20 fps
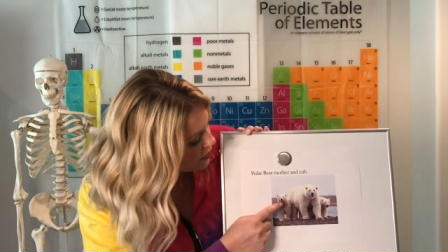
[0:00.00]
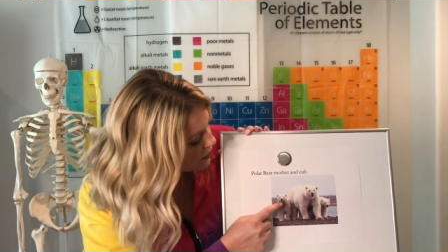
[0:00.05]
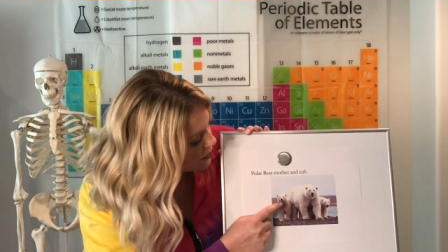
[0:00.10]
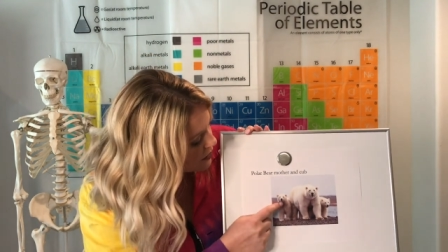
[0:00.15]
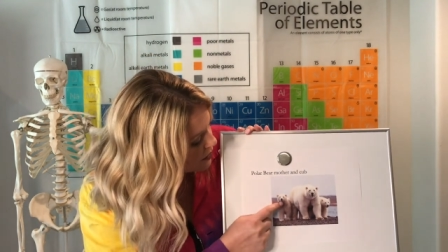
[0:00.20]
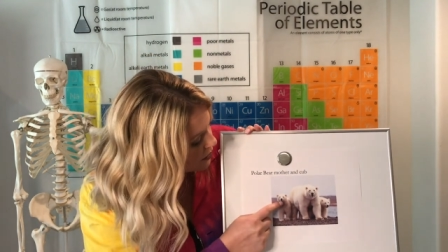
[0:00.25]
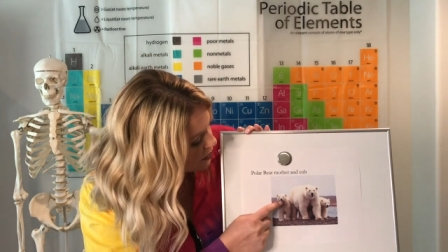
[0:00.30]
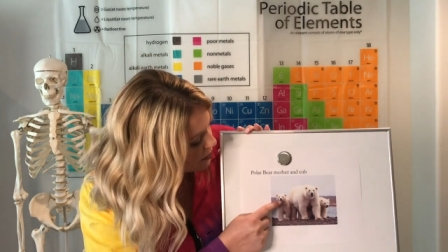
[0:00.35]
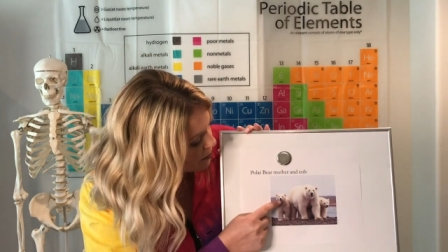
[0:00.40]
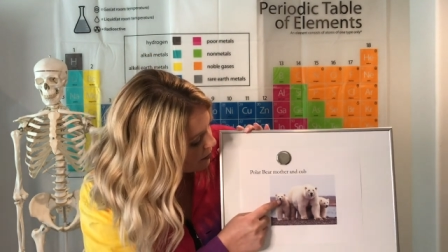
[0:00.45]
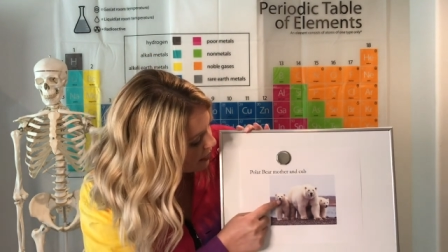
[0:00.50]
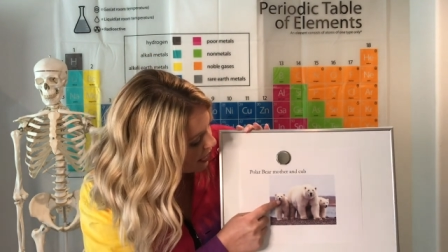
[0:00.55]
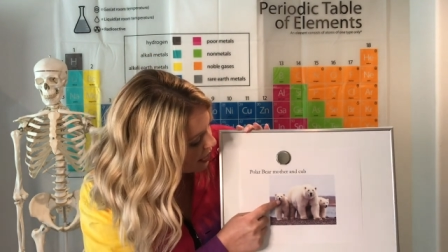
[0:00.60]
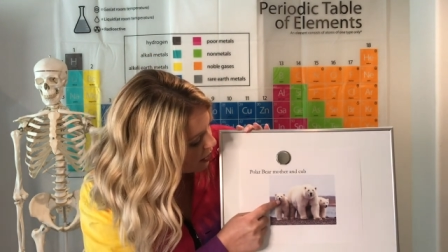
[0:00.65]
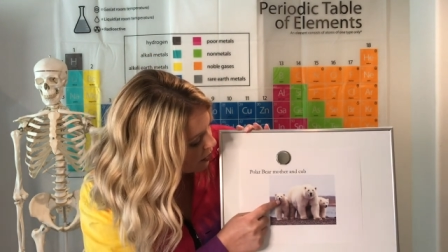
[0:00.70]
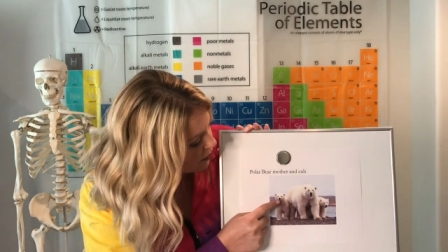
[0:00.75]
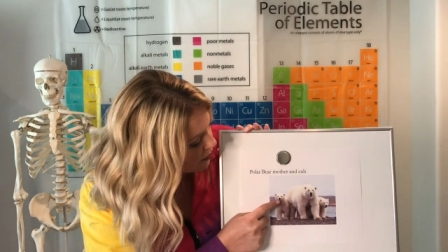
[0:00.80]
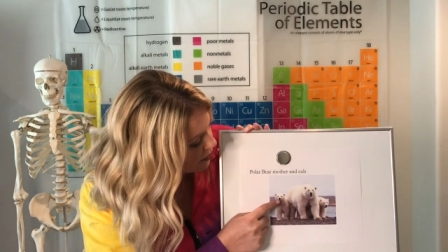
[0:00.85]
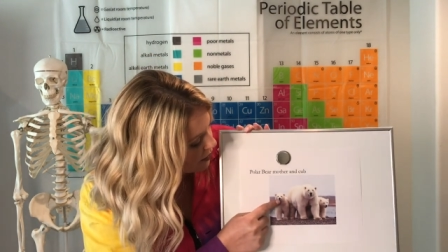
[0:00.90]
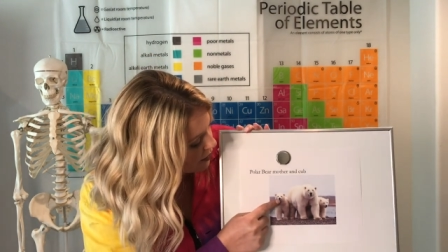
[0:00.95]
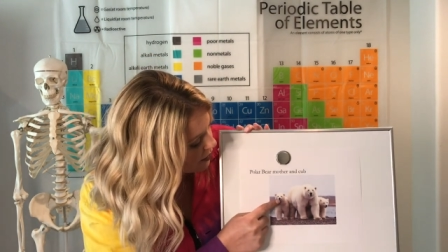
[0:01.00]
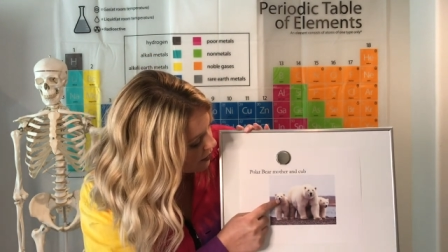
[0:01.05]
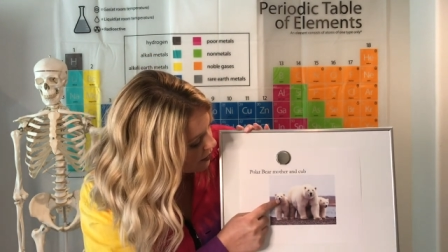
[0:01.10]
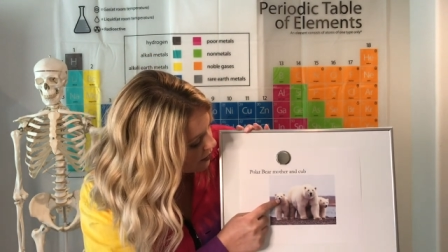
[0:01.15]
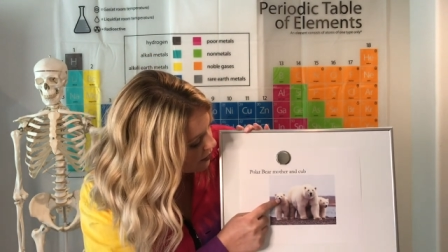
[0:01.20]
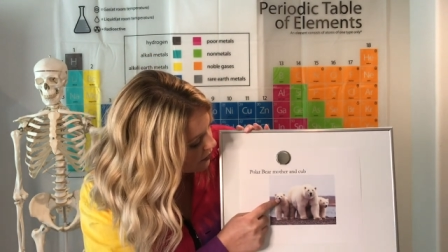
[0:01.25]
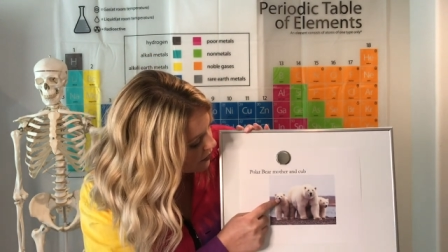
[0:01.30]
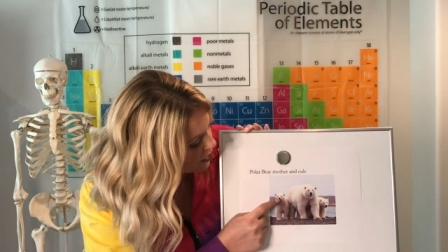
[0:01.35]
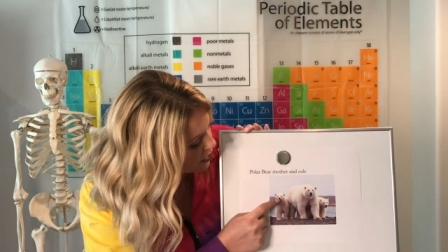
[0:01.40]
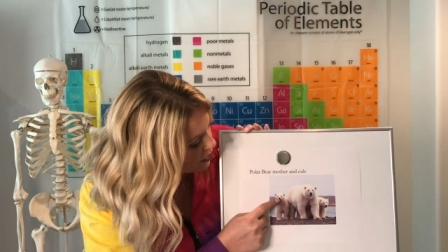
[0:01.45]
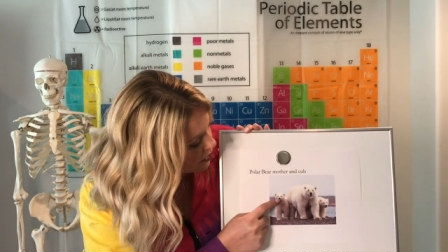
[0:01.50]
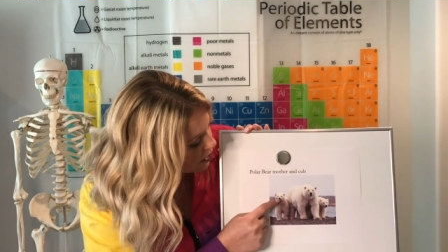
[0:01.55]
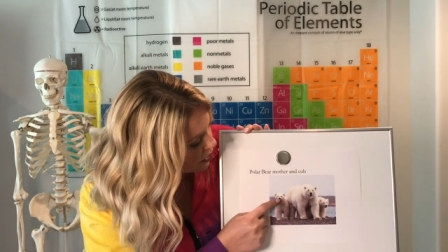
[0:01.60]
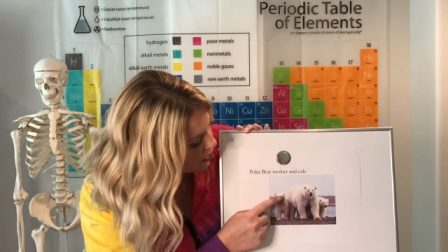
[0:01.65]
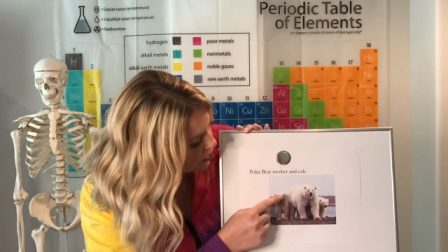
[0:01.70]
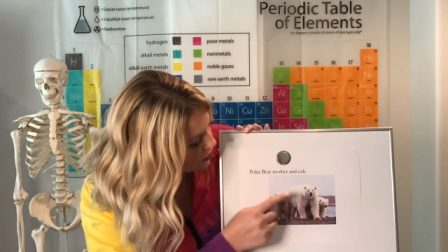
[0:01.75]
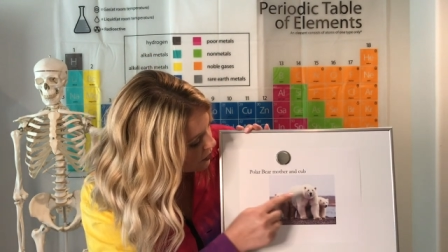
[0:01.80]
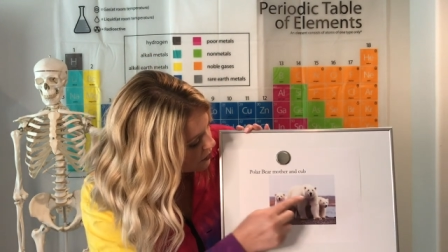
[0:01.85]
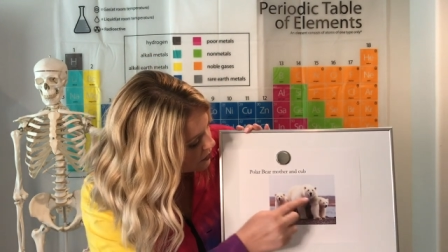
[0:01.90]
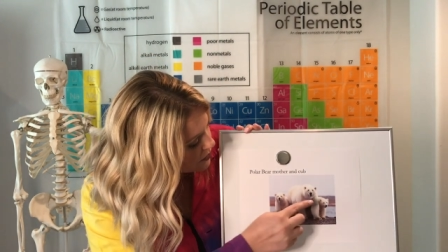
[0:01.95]
So the mouth, the
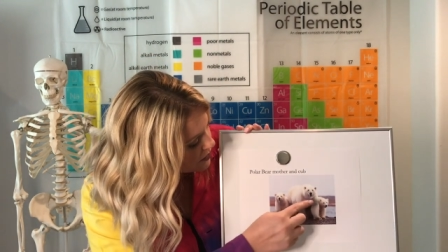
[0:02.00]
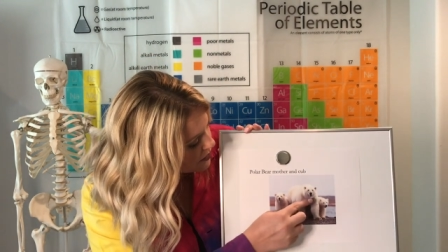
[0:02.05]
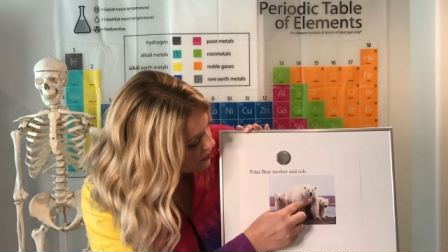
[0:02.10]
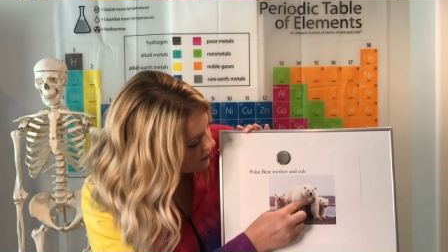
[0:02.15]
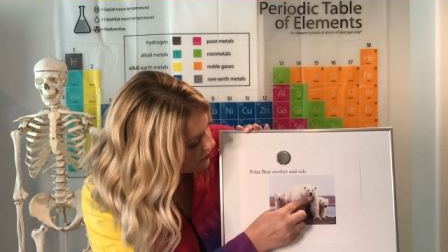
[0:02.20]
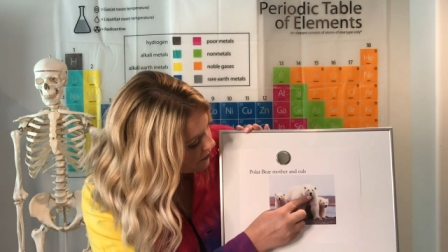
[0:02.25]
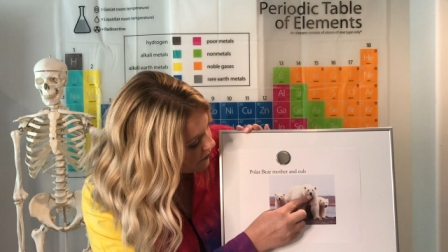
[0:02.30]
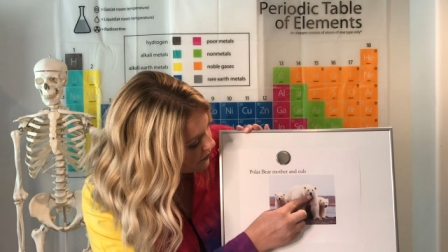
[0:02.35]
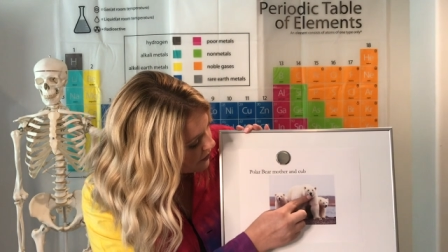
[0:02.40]
nose,